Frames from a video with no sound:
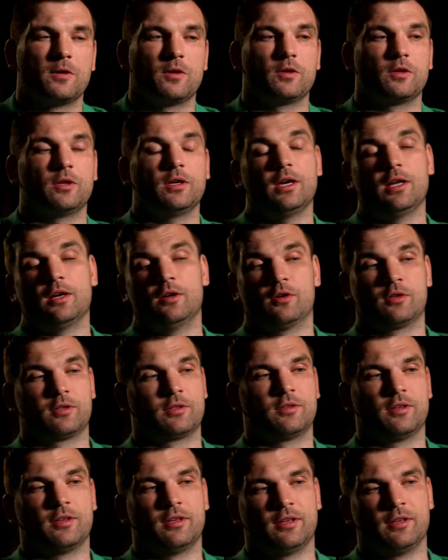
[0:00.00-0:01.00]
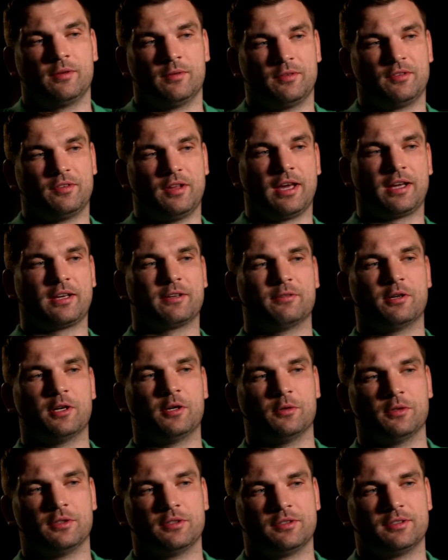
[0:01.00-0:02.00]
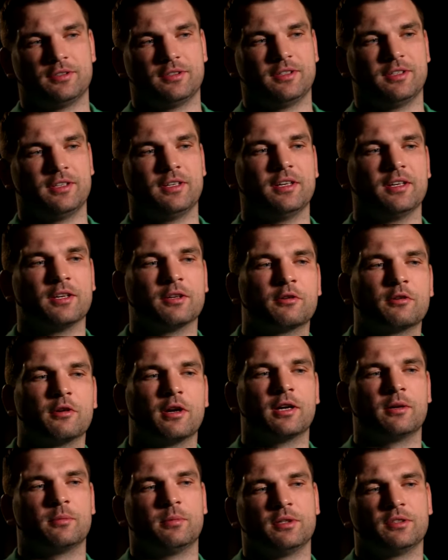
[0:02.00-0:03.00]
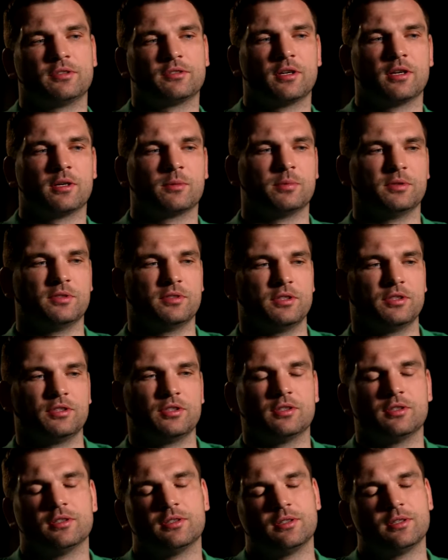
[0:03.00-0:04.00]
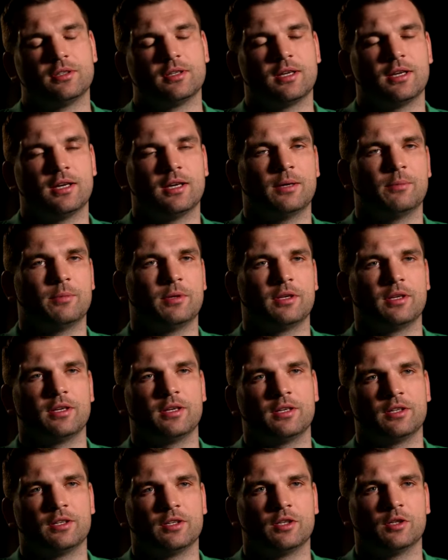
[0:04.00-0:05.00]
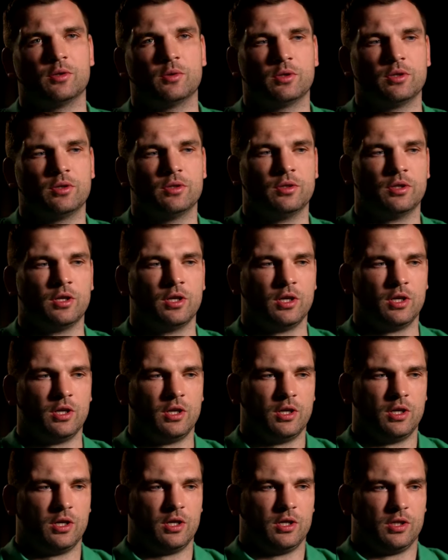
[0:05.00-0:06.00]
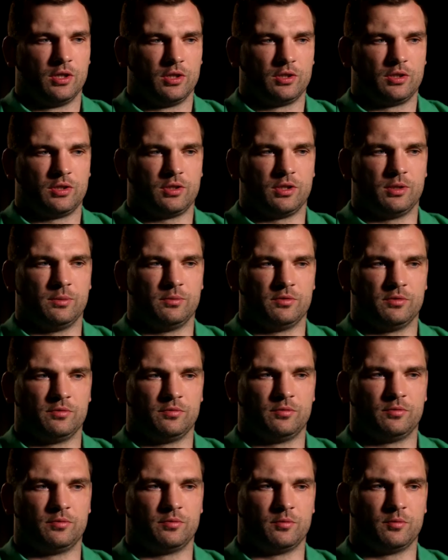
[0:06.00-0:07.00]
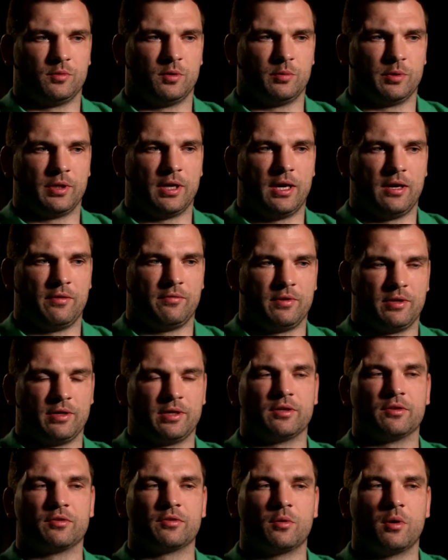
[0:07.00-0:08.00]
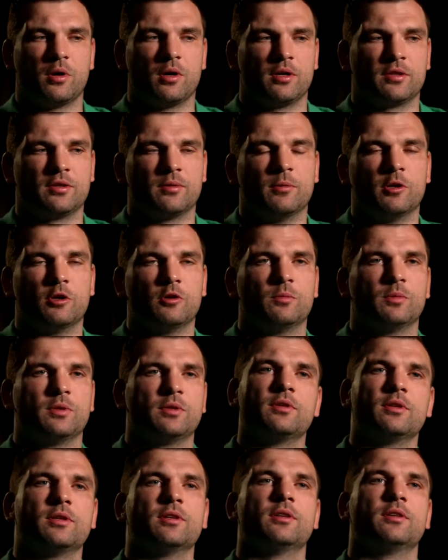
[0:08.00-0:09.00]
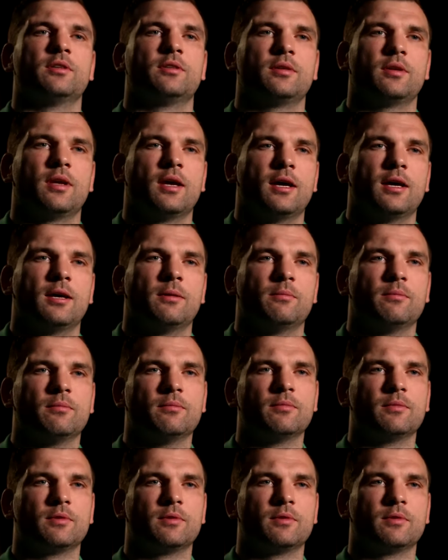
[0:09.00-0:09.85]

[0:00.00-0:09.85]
Yeah, look, the second row is an incredibly strong position um, in here, you know, in terms of what we have here in the squad at the moment and um,